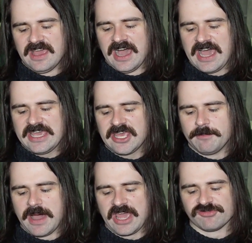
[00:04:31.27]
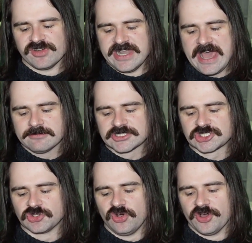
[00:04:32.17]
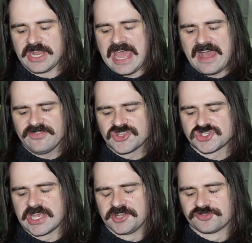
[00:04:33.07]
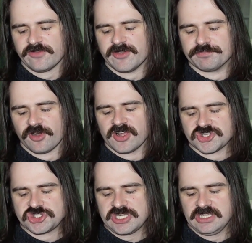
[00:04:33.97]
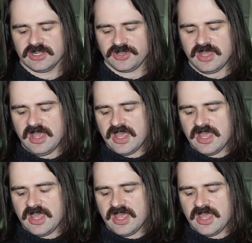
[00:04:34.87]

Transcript: I hereby renounce sword and the shelter of the broad shield.